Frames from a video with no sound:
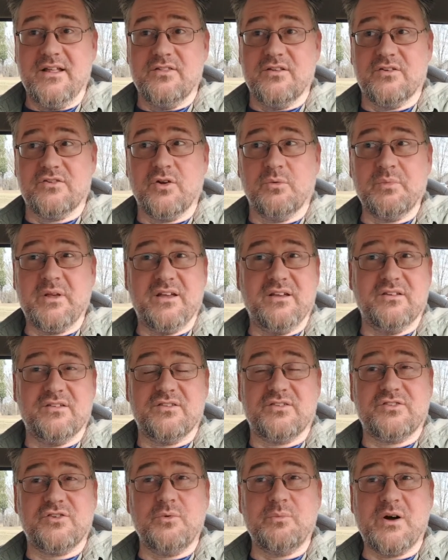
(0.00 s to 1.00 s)
There's only
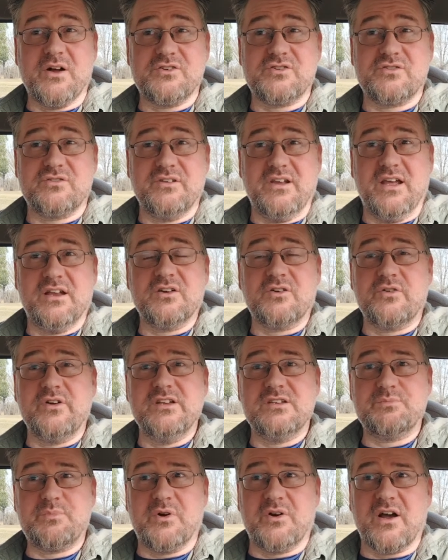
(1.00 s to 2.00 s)
so much
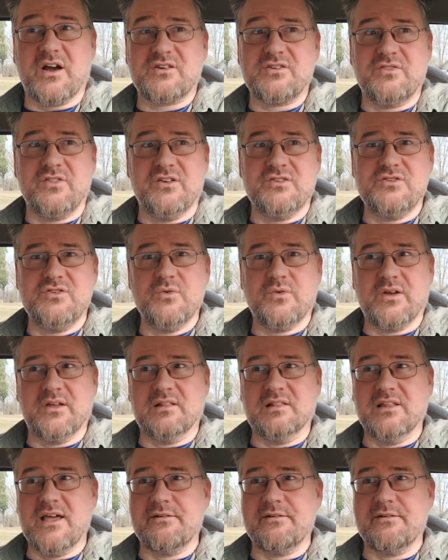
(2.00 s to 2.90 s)
increased production that you can